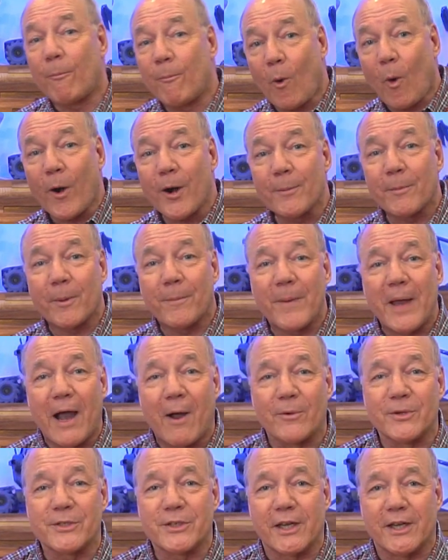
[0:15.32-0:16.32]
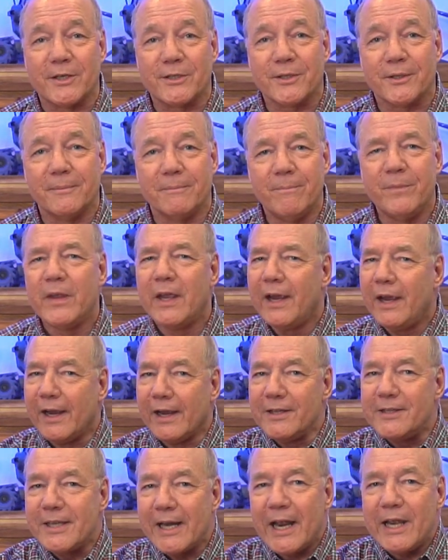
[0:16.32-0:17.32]
Portable Power Station.
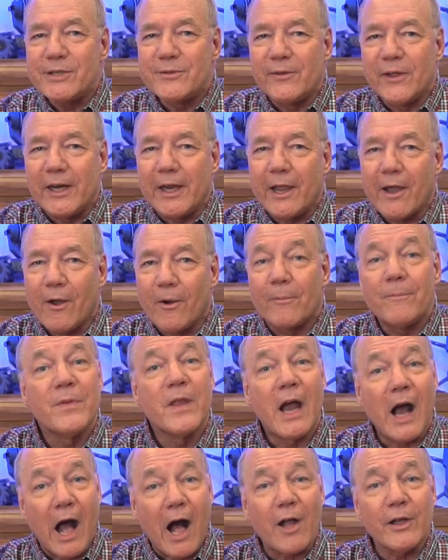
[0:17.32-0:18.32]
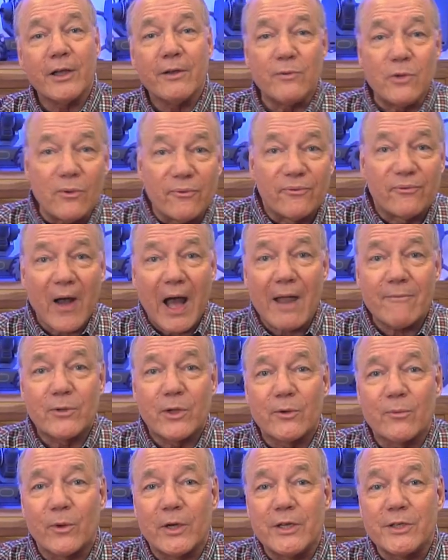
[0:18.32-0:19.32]
In today's video, I'll give you five
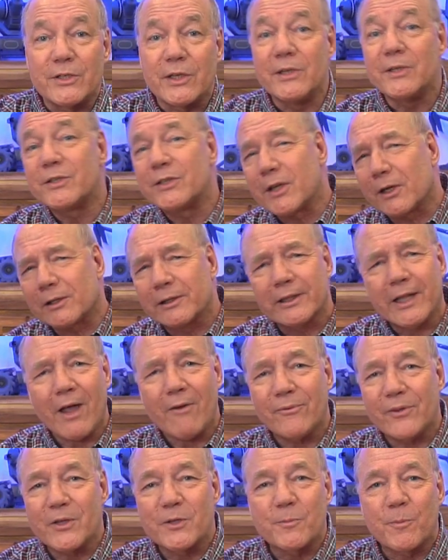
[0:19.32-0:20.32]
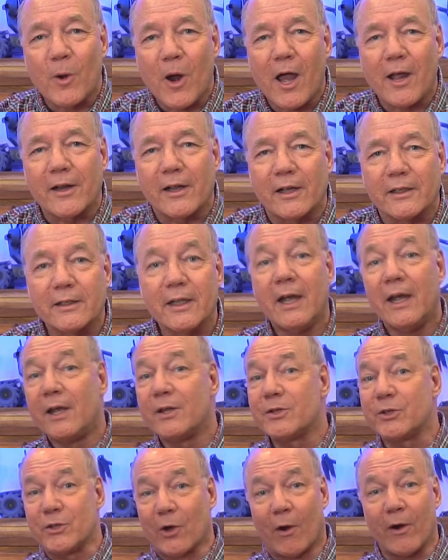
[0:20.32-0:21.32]
good reasons to love this product.
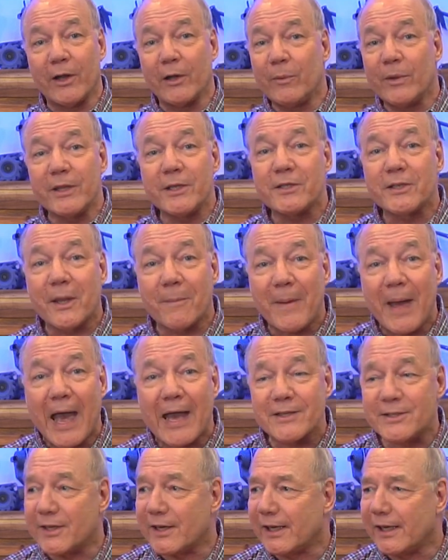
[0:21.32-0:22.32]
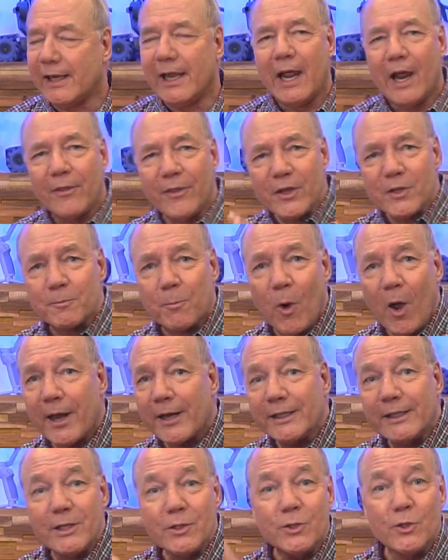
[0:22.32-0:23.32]
Starting with its capacity, this
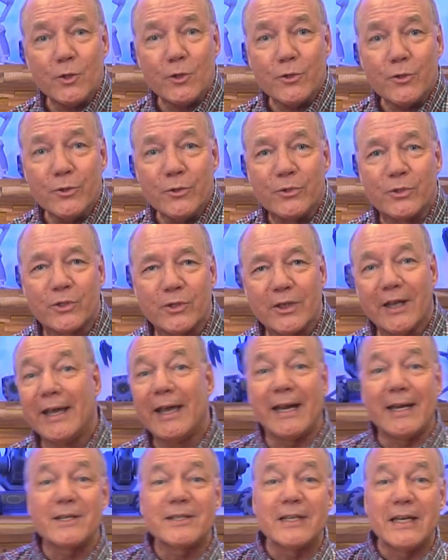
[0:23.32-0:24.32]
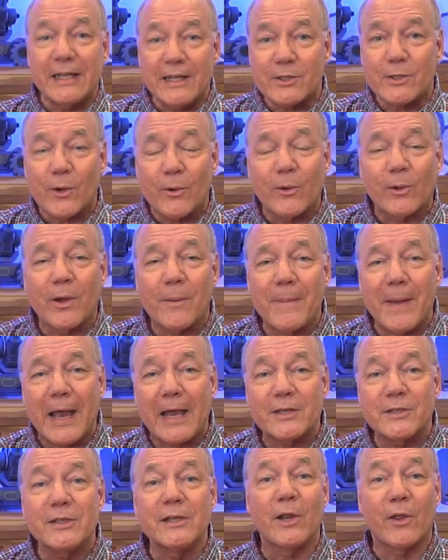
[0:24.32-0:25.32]
product is huge. It has an internal
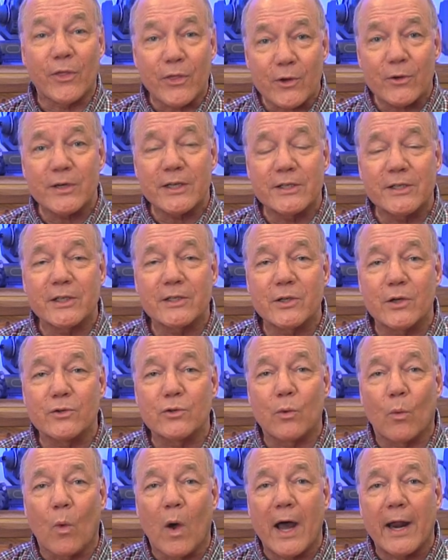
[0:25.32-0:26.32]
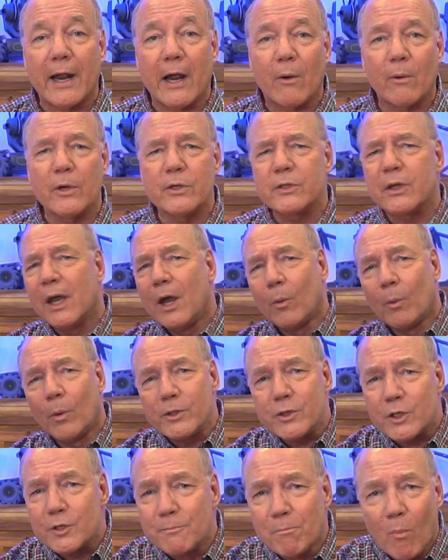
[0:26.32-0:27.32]
capacity of 3,600 watt hours,
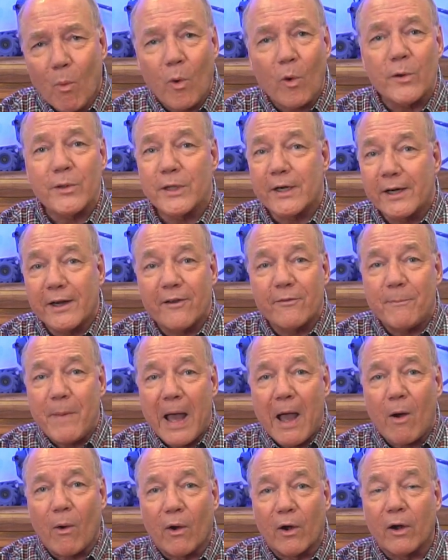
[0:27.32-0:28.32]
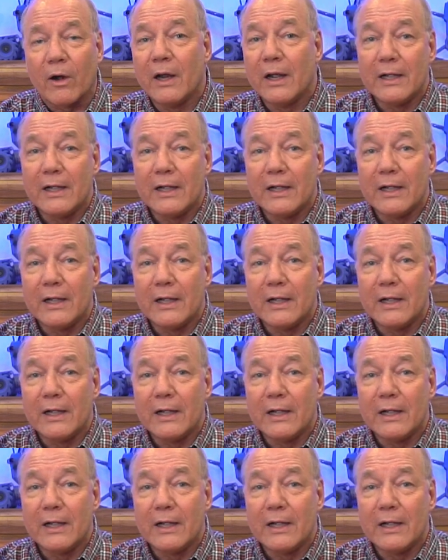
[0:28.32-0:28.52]
which is more than enough power